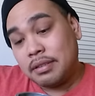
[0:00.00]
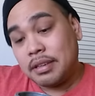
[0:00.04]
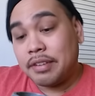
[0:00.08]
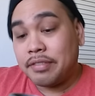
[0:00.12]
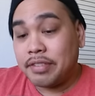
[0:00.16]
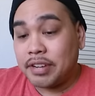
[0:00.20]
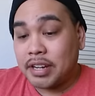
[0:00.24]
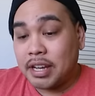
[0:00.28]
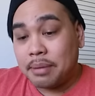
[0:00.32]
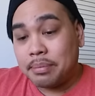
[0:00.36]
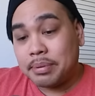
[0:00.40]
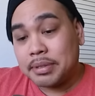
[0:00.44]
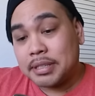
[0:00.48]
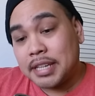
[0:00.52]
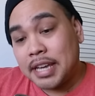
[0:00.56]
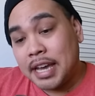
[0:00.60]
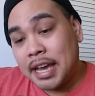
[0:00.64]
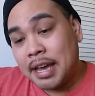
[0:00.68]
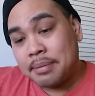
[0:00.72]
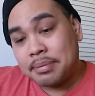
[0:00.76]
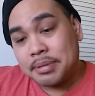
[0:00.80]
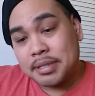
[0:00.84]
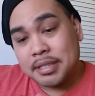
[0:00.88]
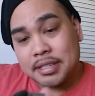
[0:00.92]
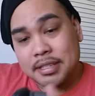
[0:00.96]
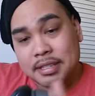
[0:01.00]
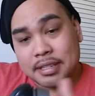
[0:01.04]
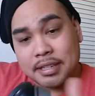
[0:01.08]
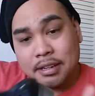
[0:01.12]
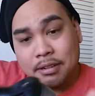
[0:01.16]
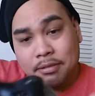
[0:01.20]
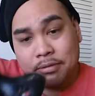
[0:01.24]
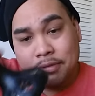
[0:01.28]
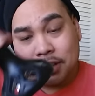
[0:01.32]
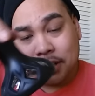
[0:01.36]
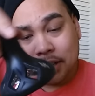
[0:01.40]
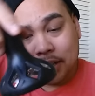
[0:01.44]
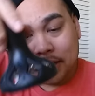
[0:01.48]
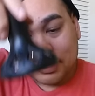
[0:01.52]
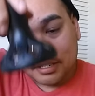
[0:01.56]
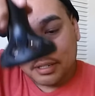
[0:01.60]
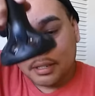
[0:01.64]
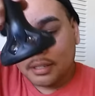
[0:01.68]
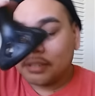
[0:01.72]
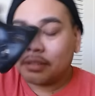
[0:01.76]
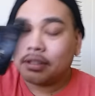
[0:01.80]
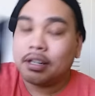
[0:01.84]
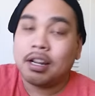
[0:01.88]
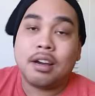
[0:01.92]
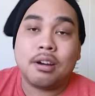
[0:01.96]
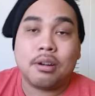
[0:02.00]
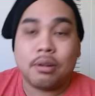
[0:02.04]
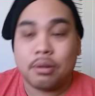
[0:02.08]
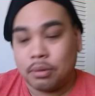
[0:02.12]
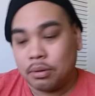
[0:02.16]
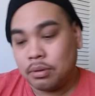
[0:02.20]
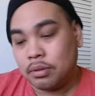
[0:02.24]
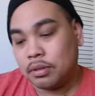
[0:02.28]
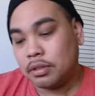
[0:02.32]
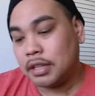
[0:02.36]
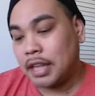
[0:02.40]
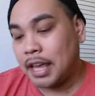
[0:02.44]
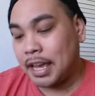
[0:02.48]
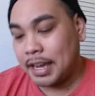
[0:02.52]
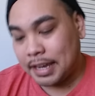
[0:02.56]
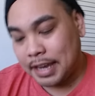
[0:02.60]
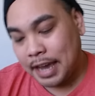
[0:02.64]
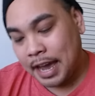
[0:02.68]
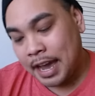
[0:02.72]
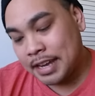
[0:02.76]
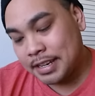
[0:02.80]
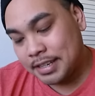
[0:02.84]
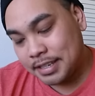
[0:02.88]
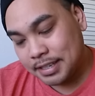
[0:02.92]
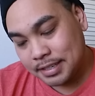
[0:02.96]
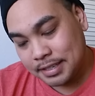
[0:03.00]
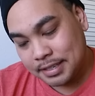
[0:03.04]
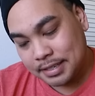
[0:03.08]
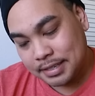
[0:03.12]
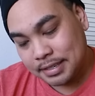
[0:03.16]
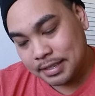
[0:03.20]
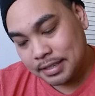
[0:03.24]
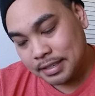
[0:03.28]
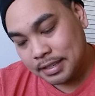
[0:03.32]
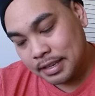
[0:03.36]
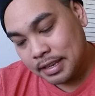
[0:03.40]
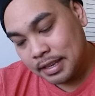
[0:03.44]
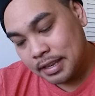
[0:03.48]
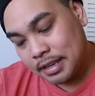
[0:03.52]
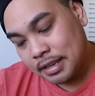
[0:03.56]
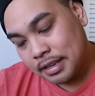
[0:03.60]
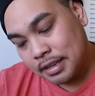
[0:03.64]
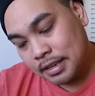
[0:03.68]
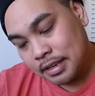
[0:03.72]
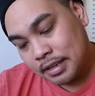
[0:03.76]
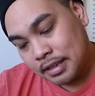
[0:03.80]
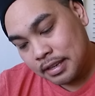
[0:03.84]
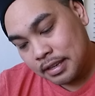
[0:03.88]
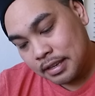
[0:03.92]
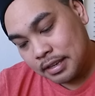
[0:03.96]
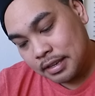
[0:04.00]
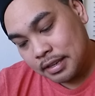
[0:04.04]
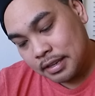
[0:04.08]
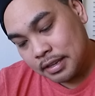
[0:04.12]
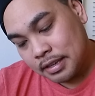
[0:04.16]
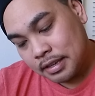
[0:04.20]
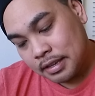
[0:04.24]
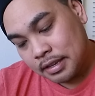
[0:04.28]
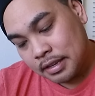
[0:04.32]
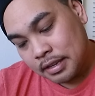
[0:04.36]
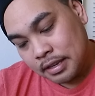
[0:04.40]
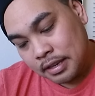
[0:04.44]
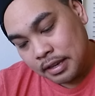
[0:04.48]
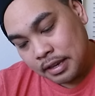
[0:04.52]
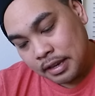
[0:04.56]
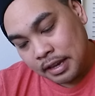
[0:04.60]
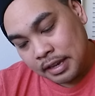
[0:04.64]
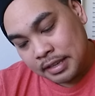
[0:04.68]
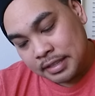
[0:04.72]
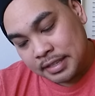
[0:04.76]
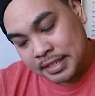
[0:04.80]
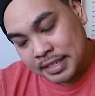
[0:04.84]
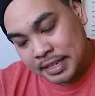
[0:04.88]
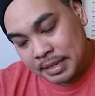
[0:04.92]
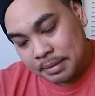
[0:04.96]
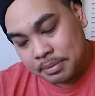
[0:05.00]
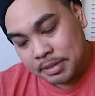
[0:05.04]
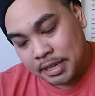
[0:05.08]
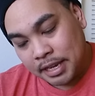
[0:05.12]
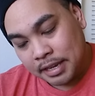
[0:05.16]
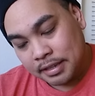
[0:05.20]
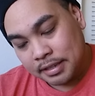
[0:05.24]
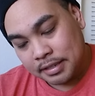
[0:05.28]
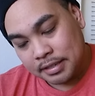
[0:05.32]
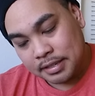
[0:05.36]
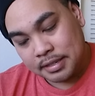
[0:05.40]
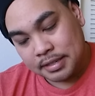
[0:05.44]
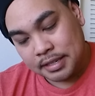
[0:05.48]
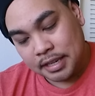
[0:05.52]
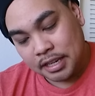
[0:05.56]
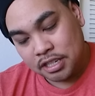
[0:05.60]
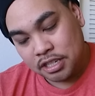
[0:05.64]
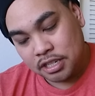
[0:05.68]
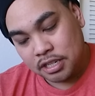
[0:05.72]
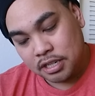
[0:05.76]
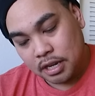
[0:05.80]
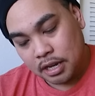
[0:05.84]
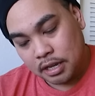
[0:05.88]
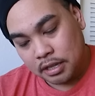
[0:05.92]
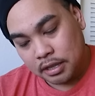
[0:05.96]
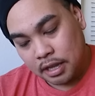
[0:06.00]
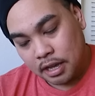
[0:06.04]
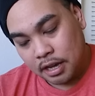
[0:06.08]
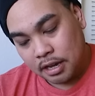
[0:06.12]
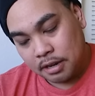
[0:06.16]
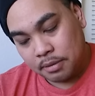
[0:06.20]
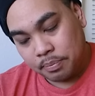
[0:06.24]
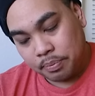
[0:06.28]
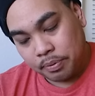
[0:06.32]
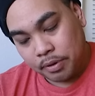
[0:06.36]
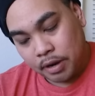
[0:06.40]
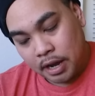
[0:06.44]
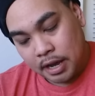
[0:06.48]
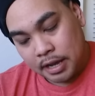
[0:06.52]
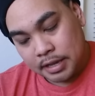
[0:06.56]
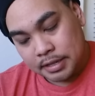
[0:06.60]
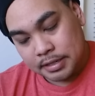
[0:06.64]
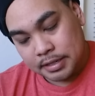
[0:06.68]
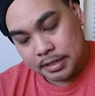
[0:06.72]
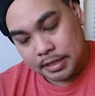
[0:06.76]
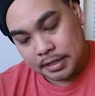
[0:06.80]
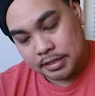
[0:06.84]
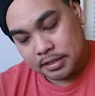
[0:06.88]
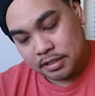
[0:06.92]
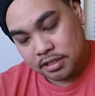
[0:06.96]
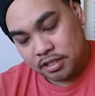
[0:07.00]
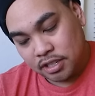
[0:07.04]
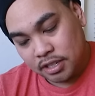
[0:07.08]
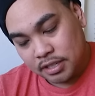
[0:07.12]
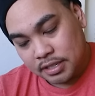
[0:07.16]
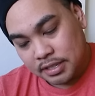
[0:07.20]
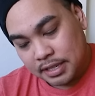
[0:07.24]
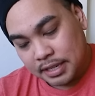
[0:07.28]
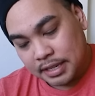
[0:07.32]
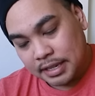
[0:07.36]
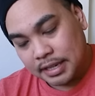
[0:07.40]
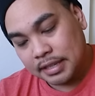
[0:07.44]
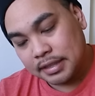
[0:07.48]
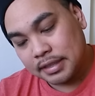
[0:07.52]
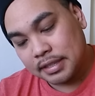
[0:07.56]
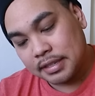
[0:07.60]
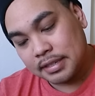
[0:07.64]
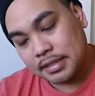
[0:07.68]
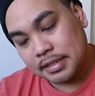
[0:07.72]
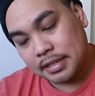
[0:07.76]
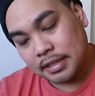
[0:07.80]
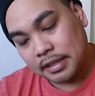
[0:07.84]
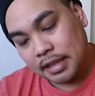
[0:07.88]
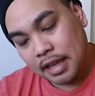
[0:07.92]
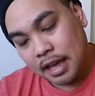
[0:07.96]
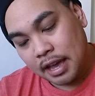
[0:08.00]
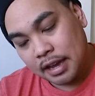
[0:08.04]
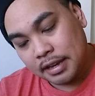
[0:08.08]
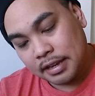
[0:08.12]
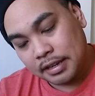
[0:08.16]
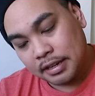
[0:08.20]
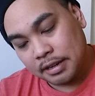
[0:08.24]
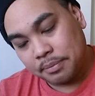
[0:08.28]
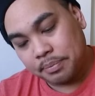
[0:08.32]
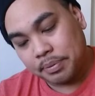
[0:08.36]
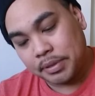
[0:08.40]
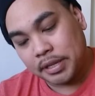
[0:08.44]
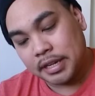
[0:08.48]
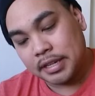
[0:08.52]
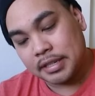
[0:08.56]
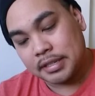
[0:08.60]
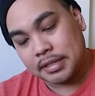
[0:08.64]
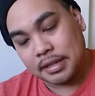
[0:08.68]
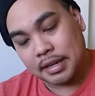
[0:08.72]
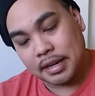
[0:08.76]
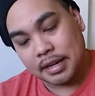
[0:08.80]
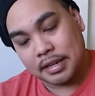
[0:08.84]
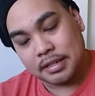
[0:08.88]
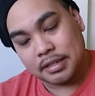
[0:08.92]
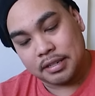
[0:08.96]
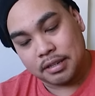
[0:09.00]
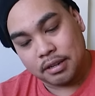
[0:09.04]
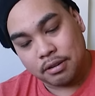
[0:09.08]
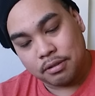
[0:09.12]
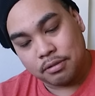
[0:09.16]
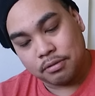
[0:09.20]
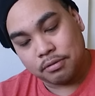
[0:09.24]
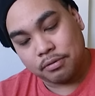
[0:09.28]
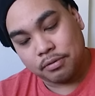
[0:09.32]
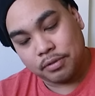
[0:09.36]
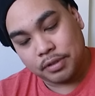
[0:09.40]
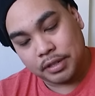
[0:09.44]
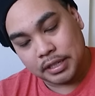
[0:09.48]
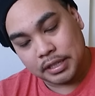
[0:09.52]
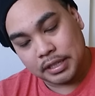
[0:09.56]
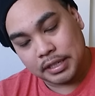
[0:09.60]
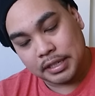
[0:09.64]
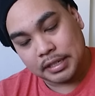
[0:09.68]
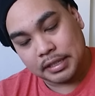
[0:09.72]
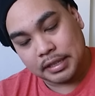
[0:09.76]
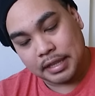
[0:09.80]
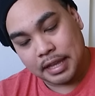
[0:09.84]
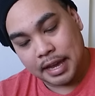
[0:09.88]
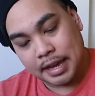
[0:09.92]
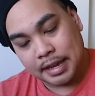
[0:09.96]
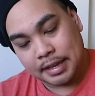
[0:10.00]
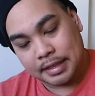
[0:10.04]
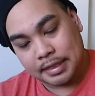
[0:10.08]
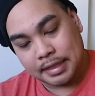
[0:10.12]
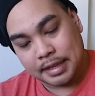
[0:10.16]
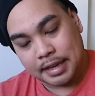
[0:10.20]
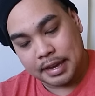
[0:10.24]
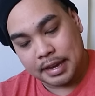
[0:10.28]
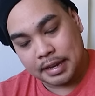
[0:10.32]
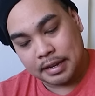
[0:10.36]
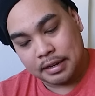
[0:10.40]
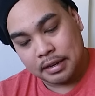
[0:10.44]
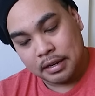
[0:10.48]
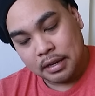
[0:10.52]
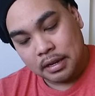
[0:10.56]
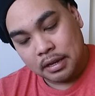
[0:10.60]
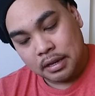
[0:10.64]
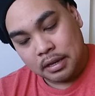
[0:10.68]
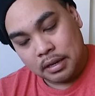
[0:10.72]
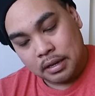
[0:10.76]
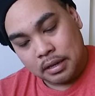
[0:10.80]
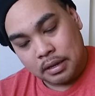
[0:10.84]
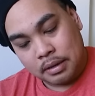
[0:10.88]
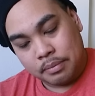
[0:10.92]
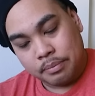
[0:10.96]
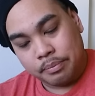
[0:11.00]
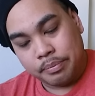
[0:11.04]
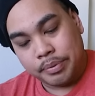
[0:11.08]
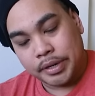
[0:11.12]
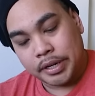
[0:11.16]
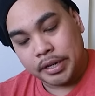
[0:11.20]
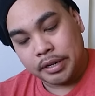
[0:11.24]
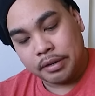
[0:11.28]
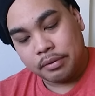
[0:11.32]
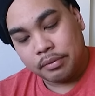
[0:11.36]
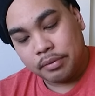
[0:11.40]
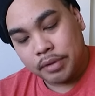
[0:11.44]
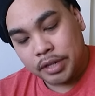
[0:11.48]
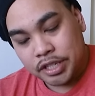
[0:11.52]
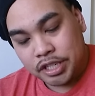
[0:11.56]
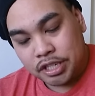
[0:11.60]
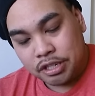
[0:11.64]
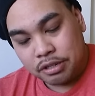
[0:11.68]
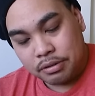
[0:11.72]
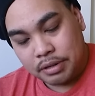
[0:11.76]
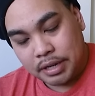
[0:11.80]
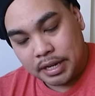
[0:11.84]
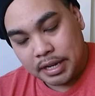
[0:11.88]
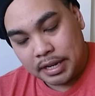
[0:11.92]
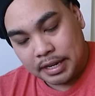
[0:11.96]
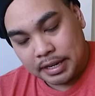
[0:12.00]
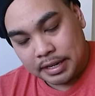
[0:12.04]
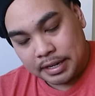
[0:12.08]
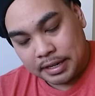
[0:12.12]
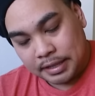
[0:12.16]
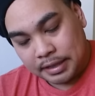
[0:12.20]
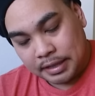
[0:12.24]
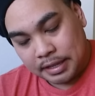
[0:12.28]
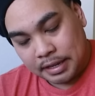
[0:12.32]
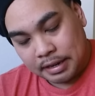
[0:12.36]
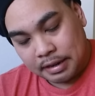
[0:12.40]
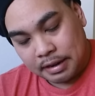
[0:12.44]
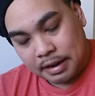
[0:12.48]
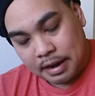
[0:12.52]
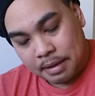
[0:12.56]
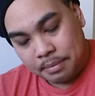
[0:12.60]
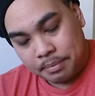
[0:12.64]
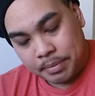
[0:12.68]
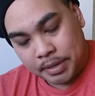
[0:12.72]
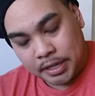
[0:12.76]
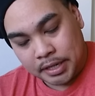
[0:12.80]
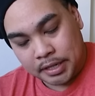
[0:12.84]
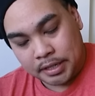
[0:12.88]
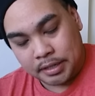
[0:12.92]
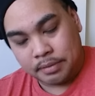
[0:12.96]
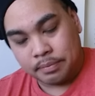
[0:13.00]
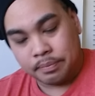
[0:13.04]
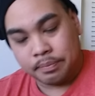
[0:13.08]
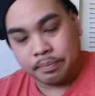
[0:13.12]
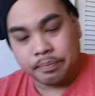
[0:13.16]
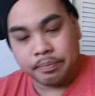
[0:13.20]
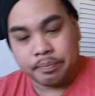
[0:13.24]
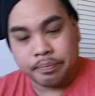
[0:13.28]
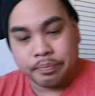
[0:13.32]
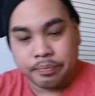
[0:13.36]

give it a couple taps. Is it gonna work? No. Like, I just, it seems like it's such a long process just to get this to lock into place, and I don't really like that. But once you get it in there, I mean,